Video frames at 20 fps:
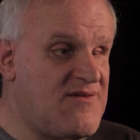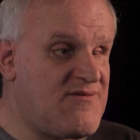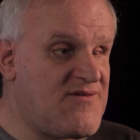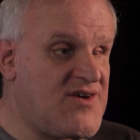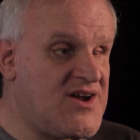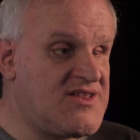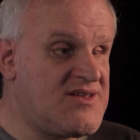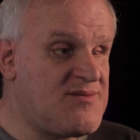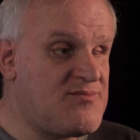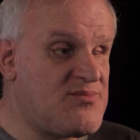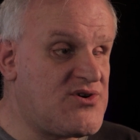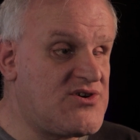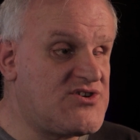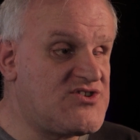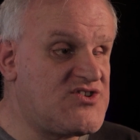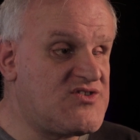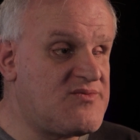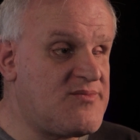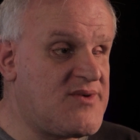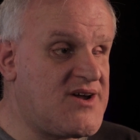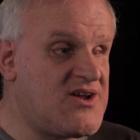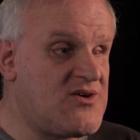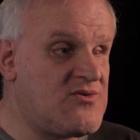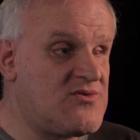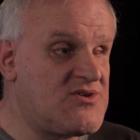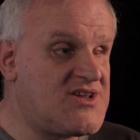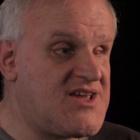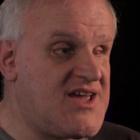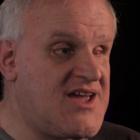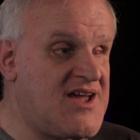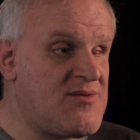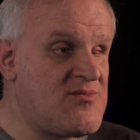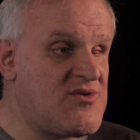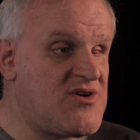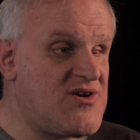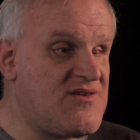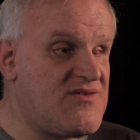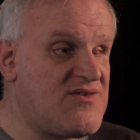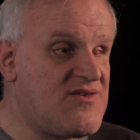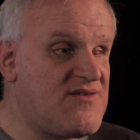I finally purchased my own
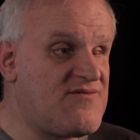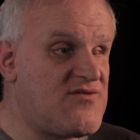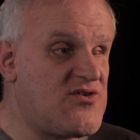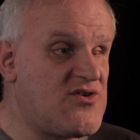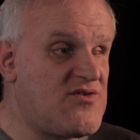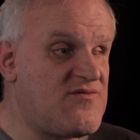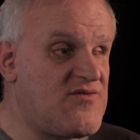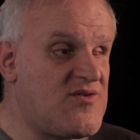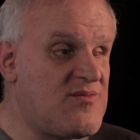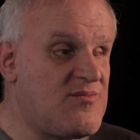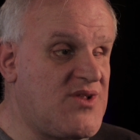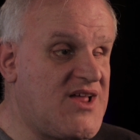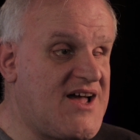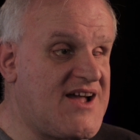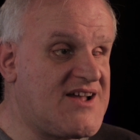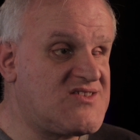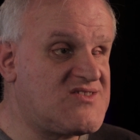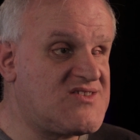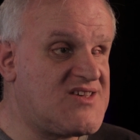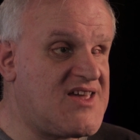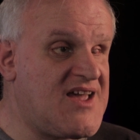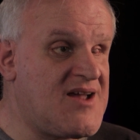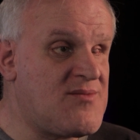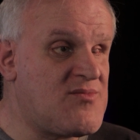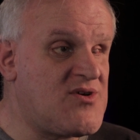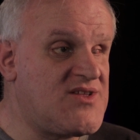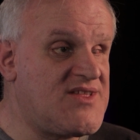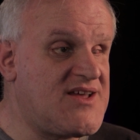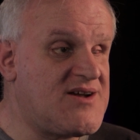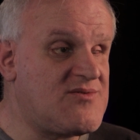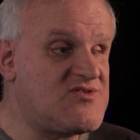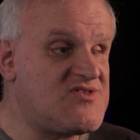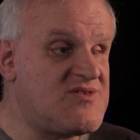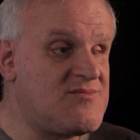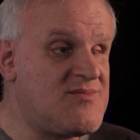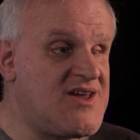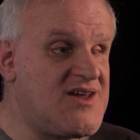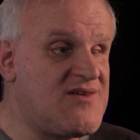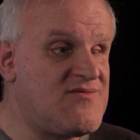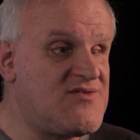camera from Black's Camera, and that was
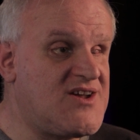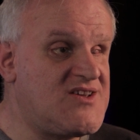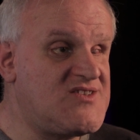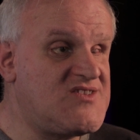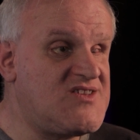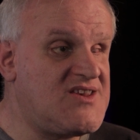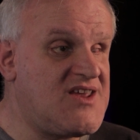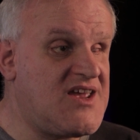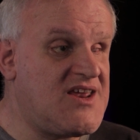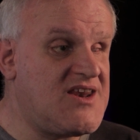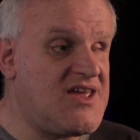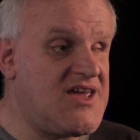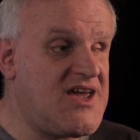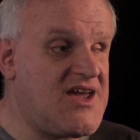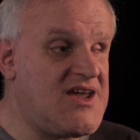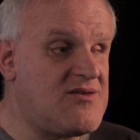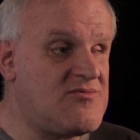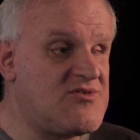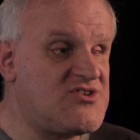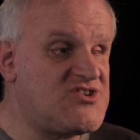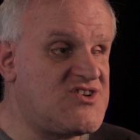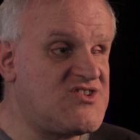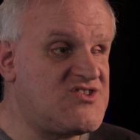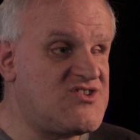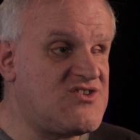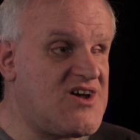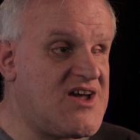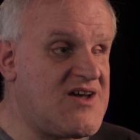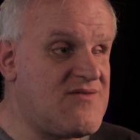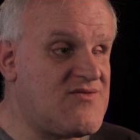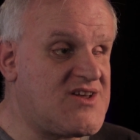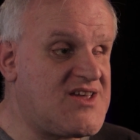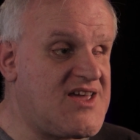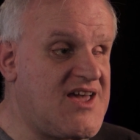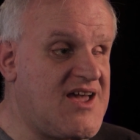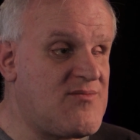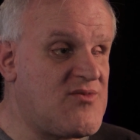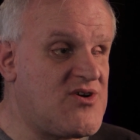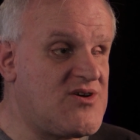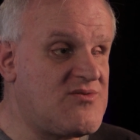in May of 1988, which I still have the
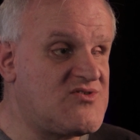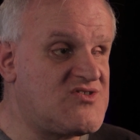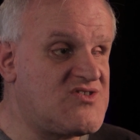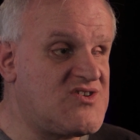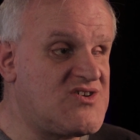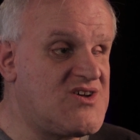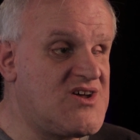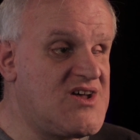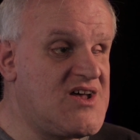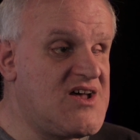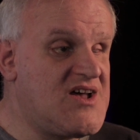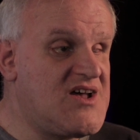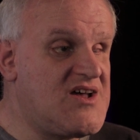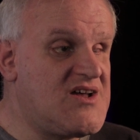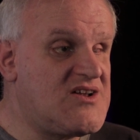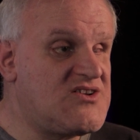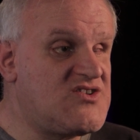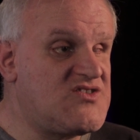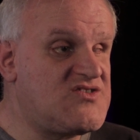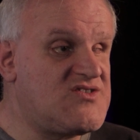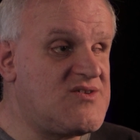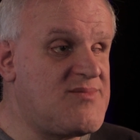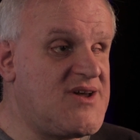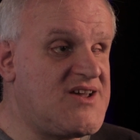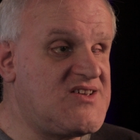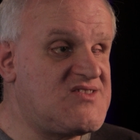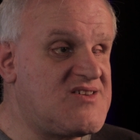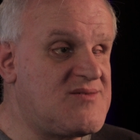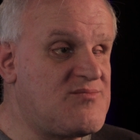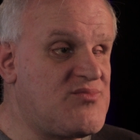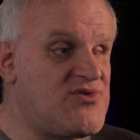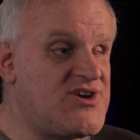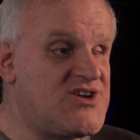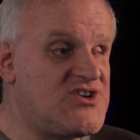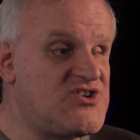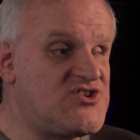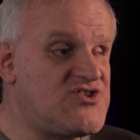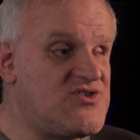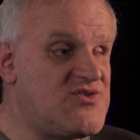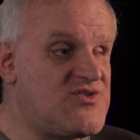camera. It was just a basic point
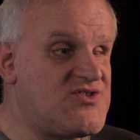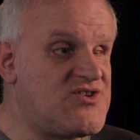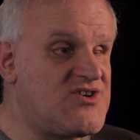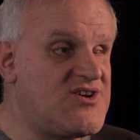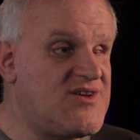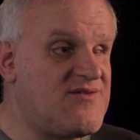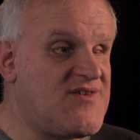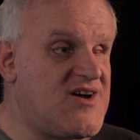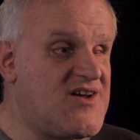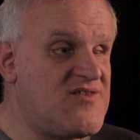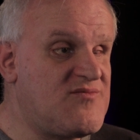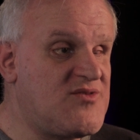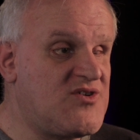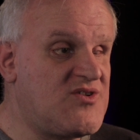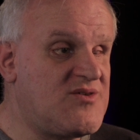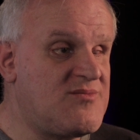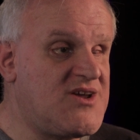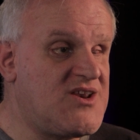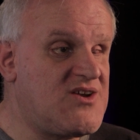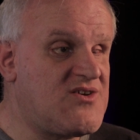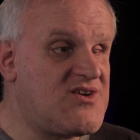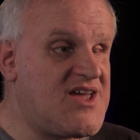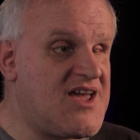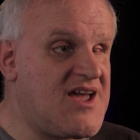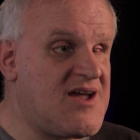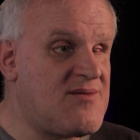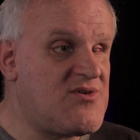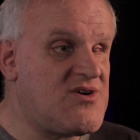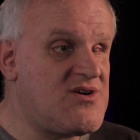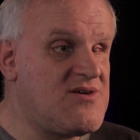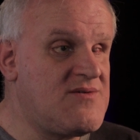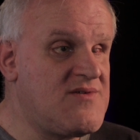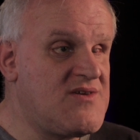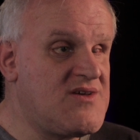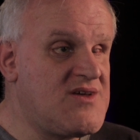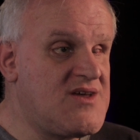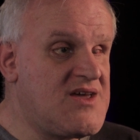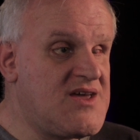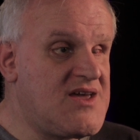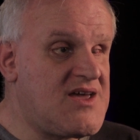and shoot 35 millimeter camera.
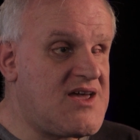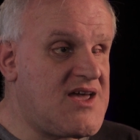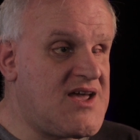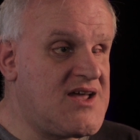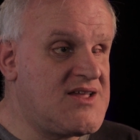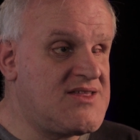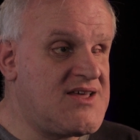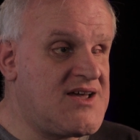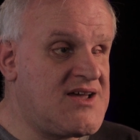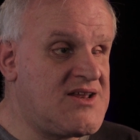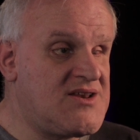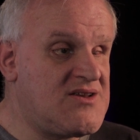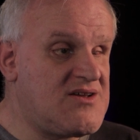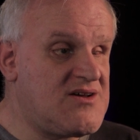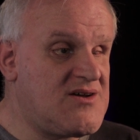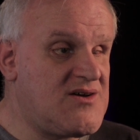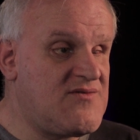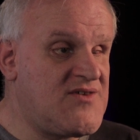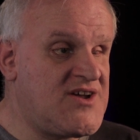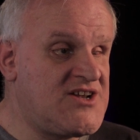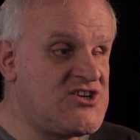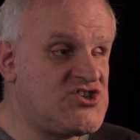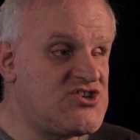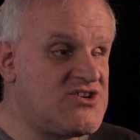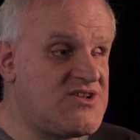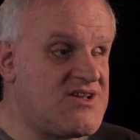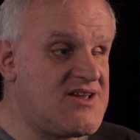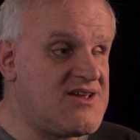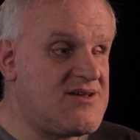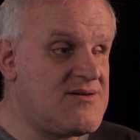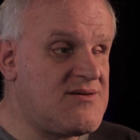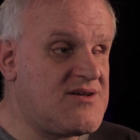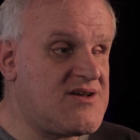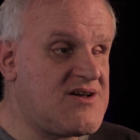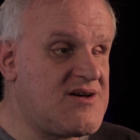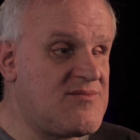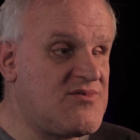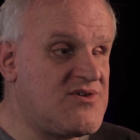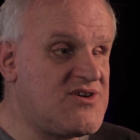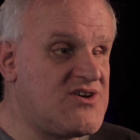And then eventually, a
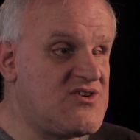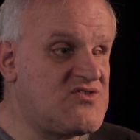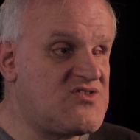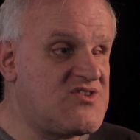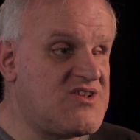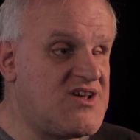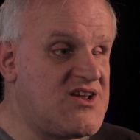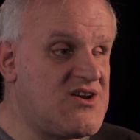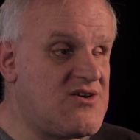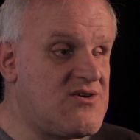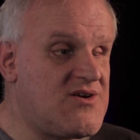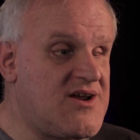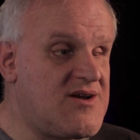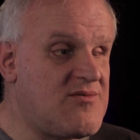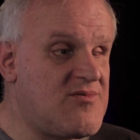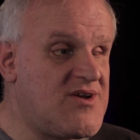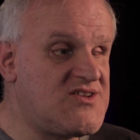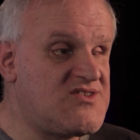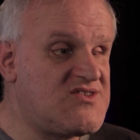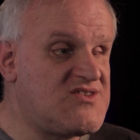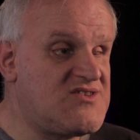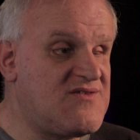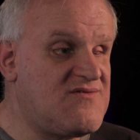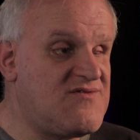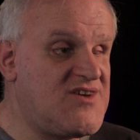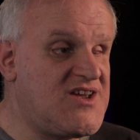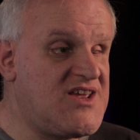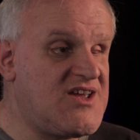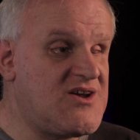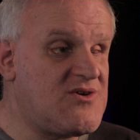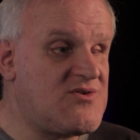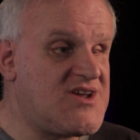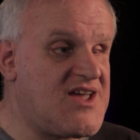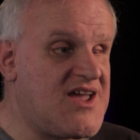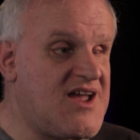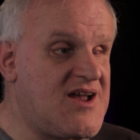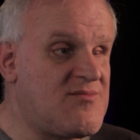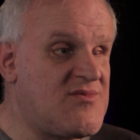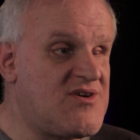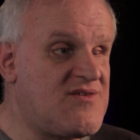couple of years later, I rented a video
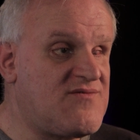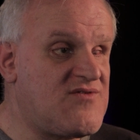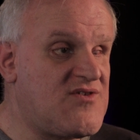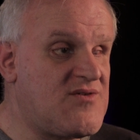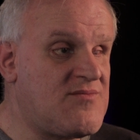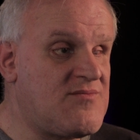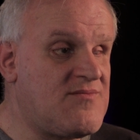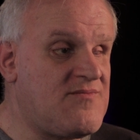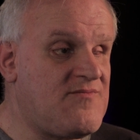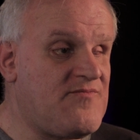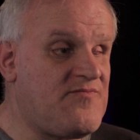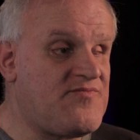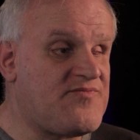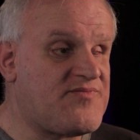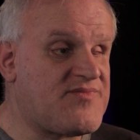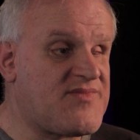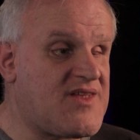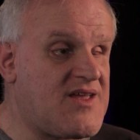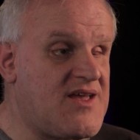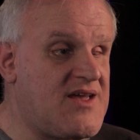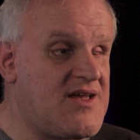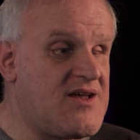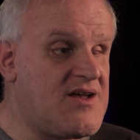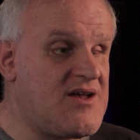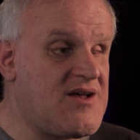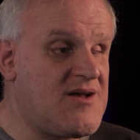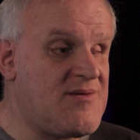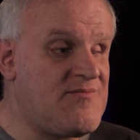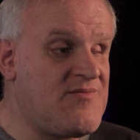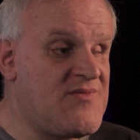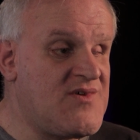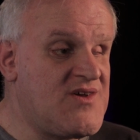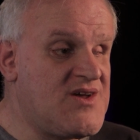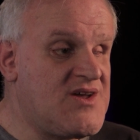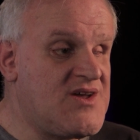camera from a